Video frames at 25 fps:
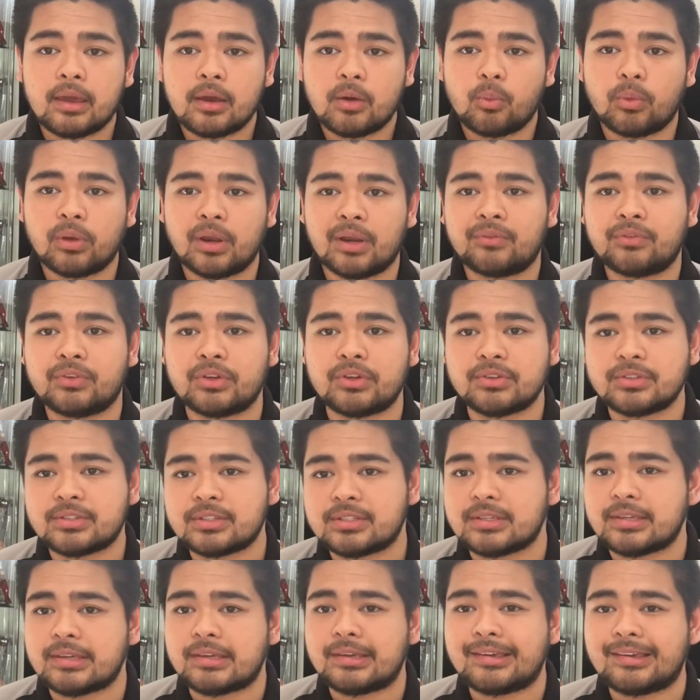Whenever you
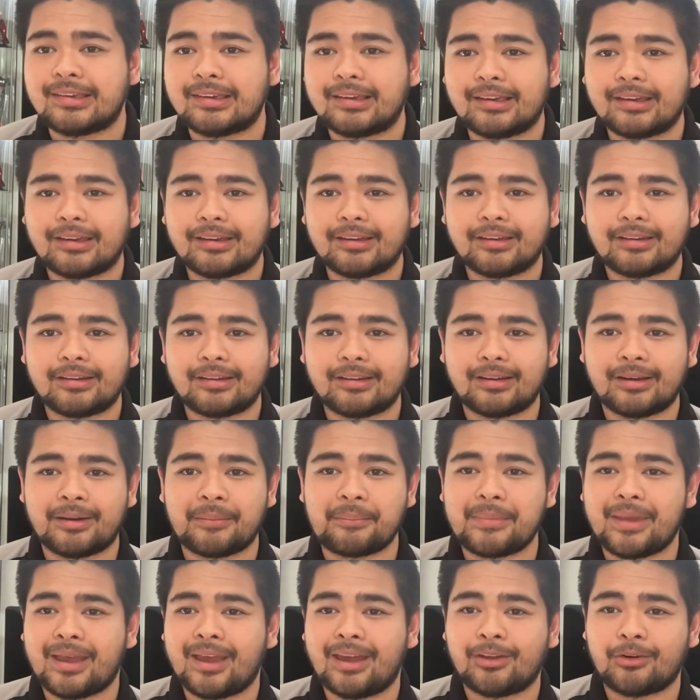see a
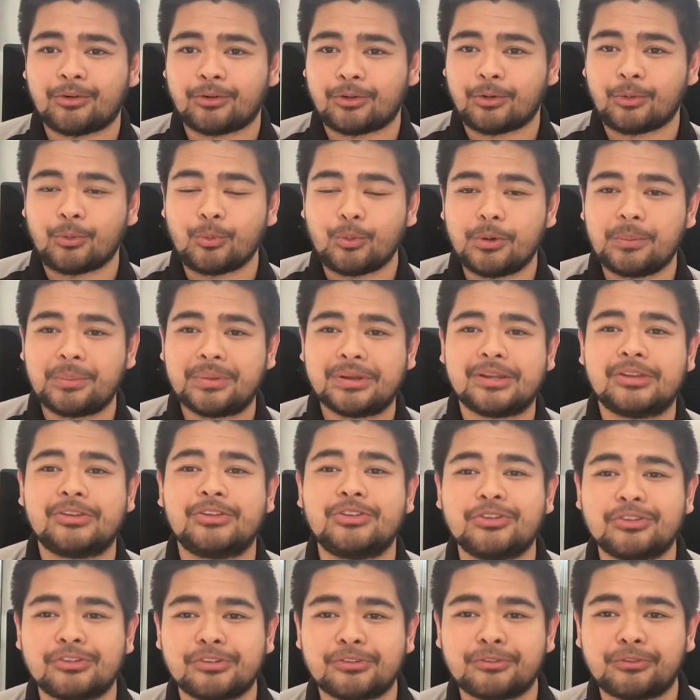man or a woman
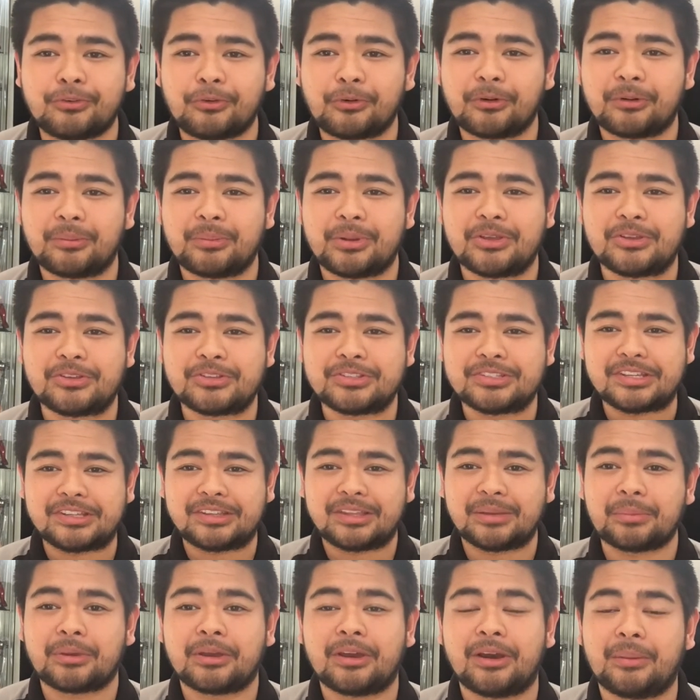in uniform and you see
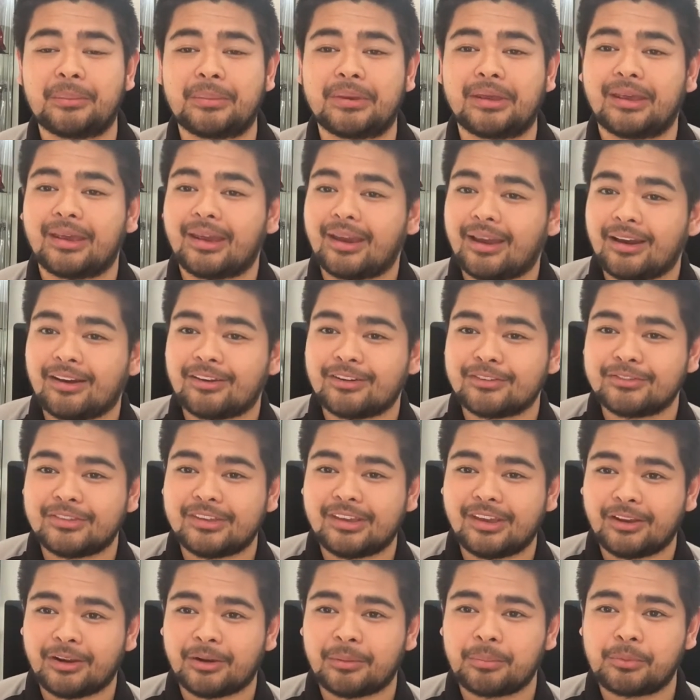them coming out of
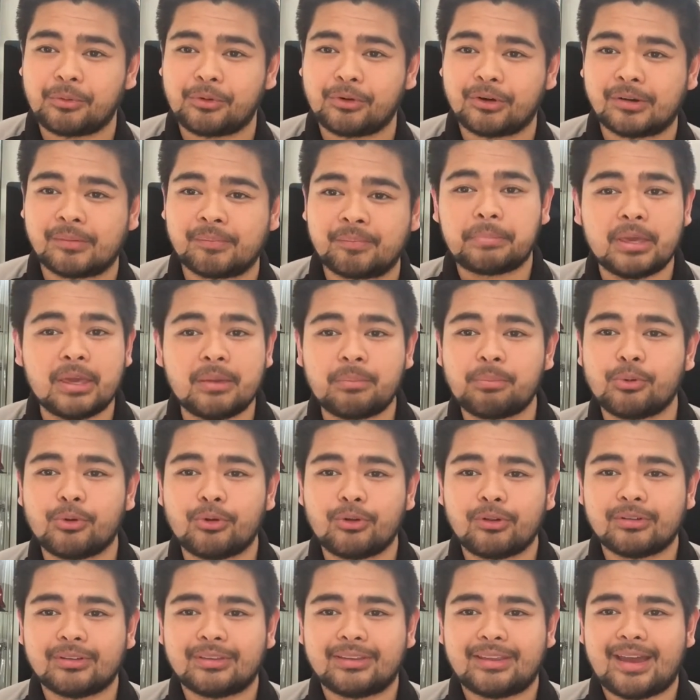the airport,
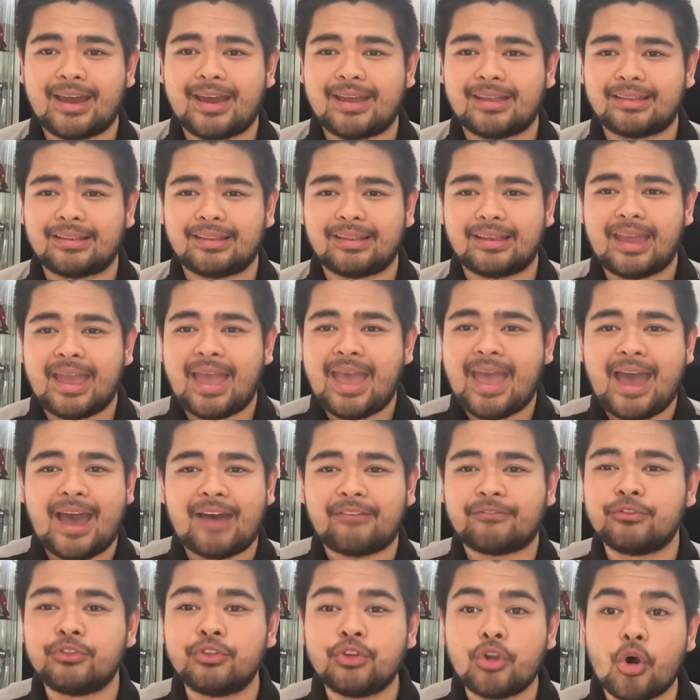people that
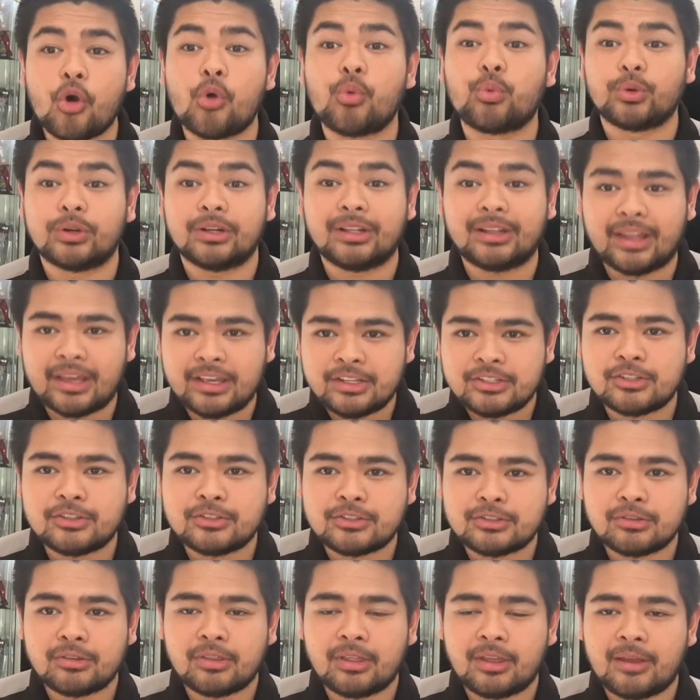have no
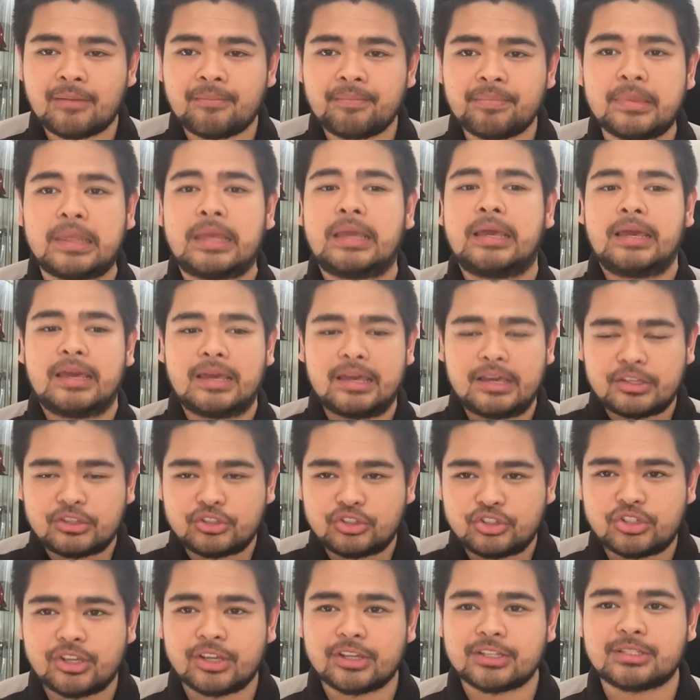relations to them,
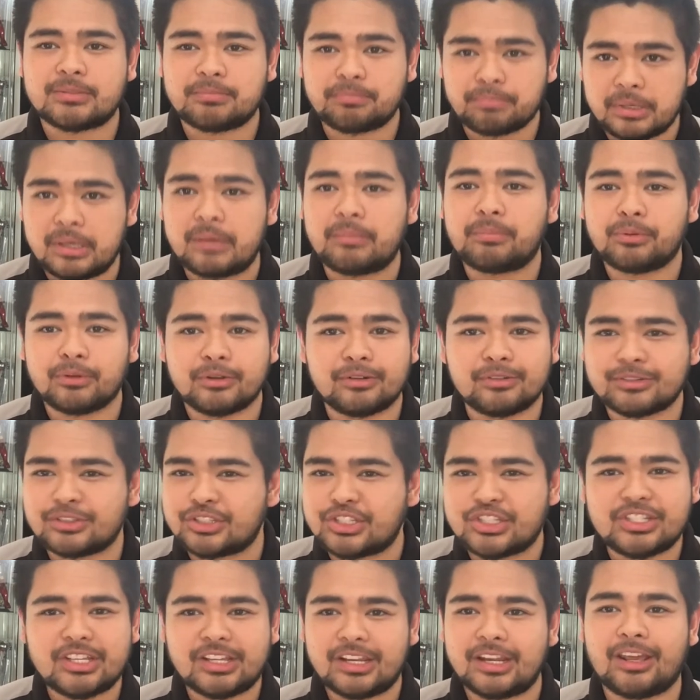just people
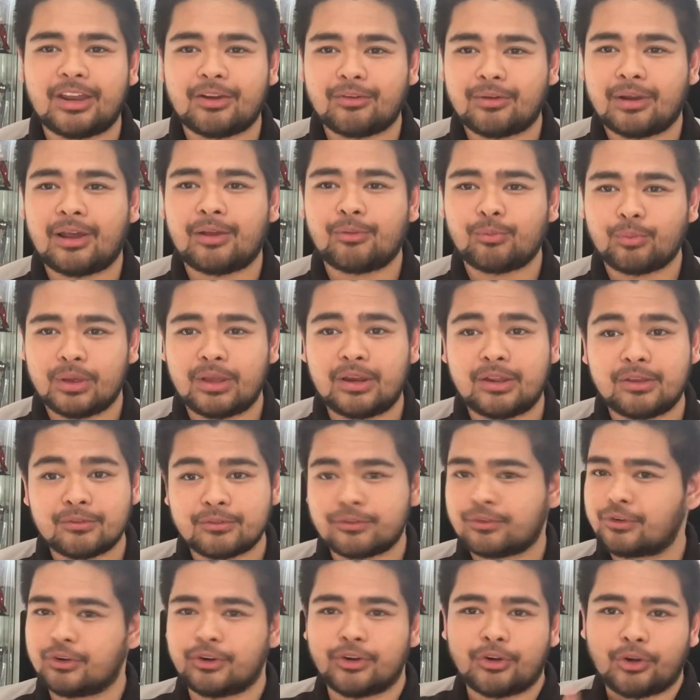sitting around waiting
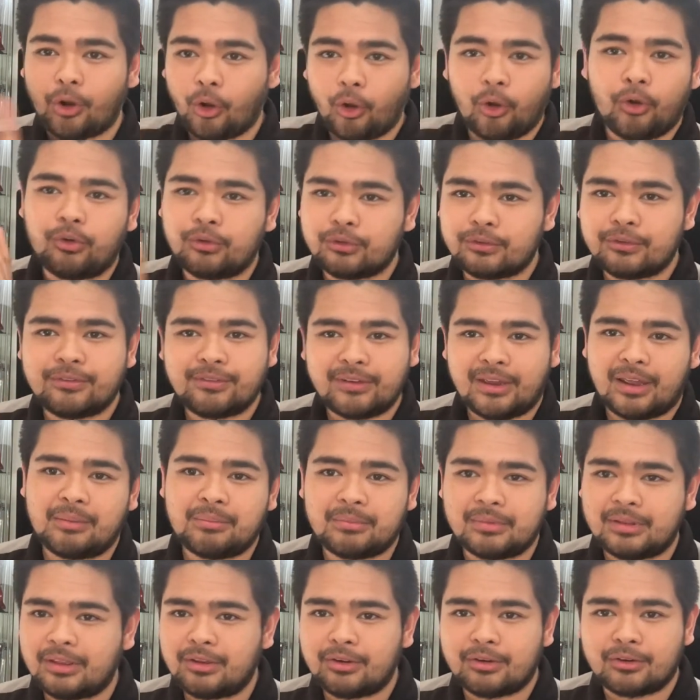for their own
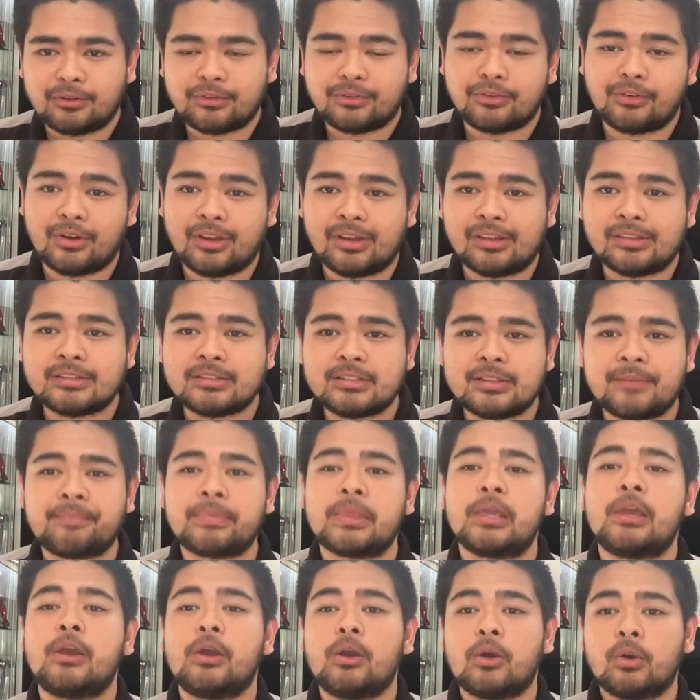family or friends,
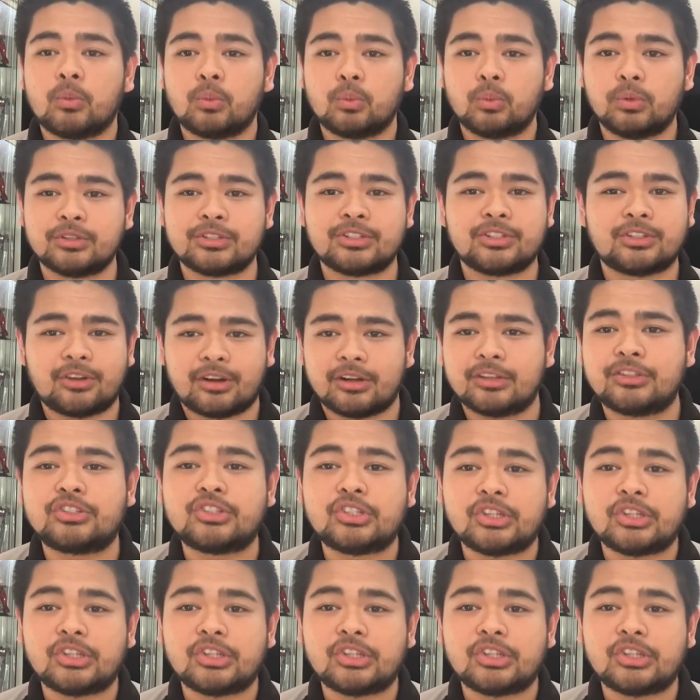will start